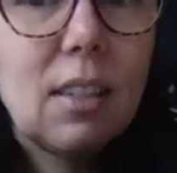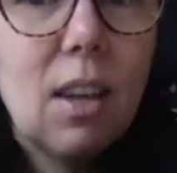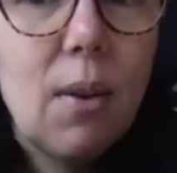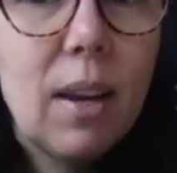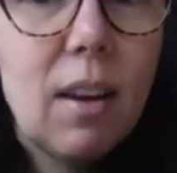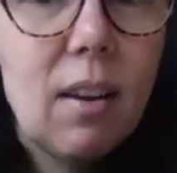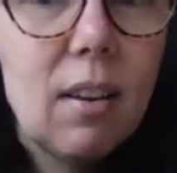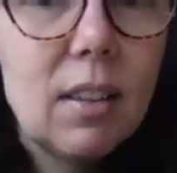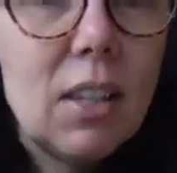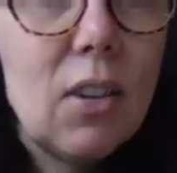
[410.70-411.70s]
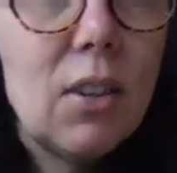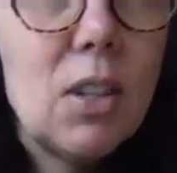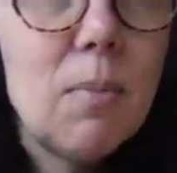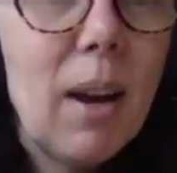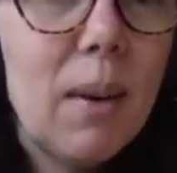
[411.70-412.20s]
going on, you know,
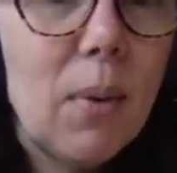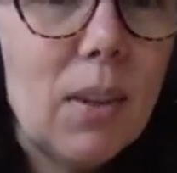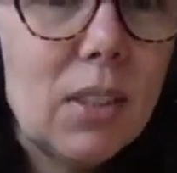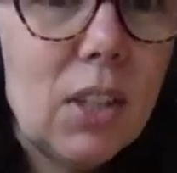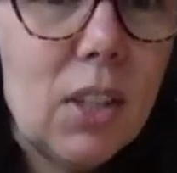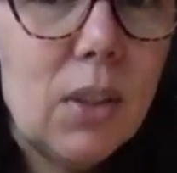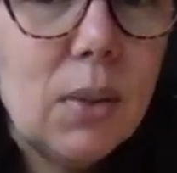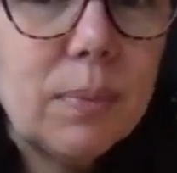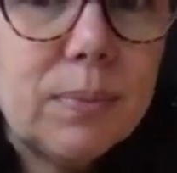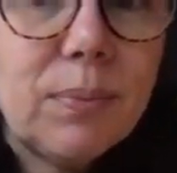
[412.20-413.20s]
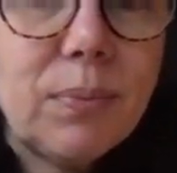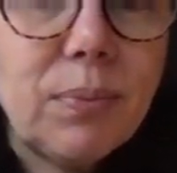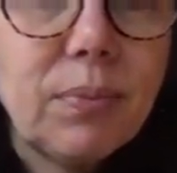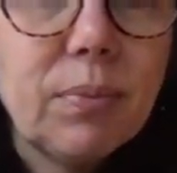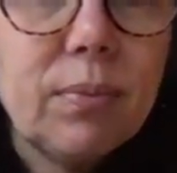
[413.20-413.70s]
you might want to
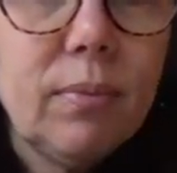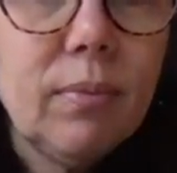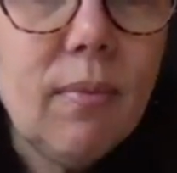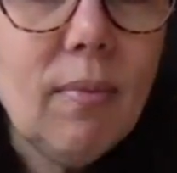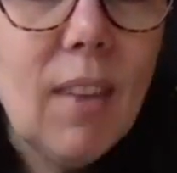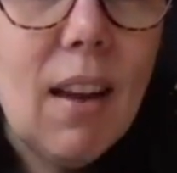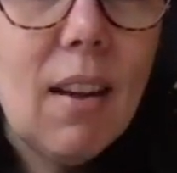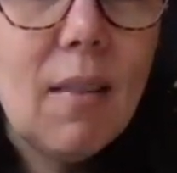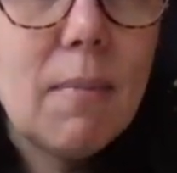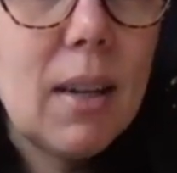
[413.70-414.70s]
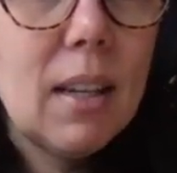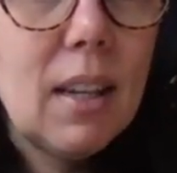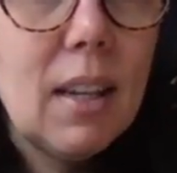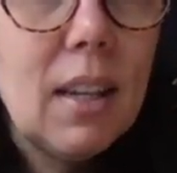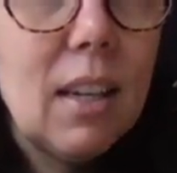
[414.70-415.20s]
um,
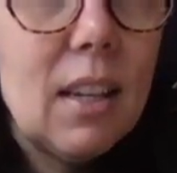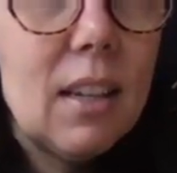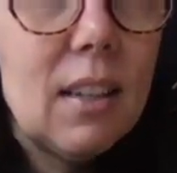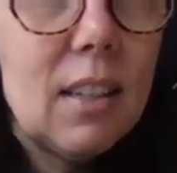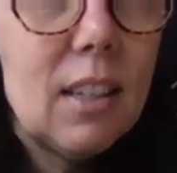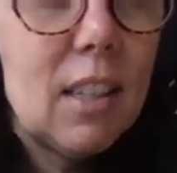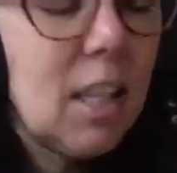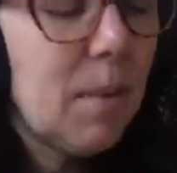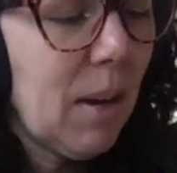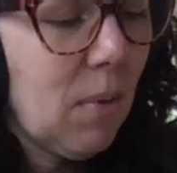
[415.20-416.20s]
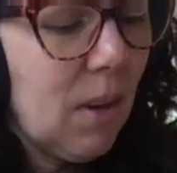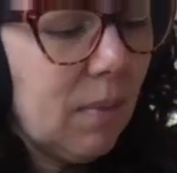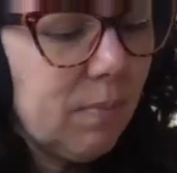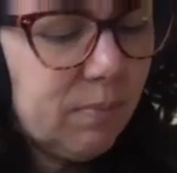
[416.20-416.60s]
you might want to